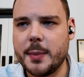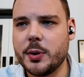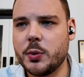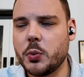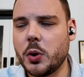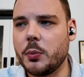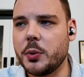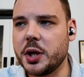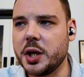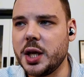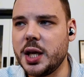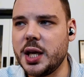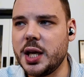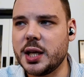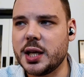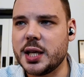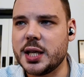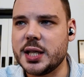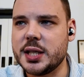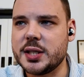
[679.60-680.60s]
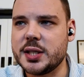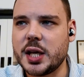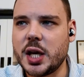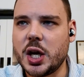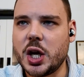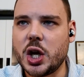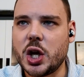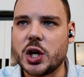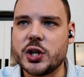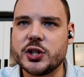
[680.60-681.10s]
what we need is
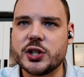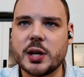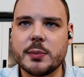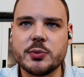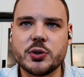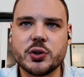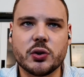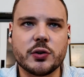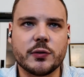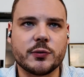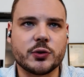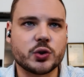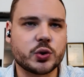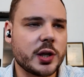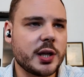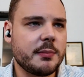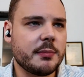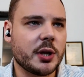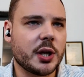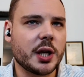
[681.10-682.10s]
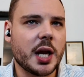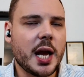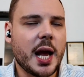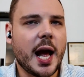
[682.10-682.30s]
some sort of treatment,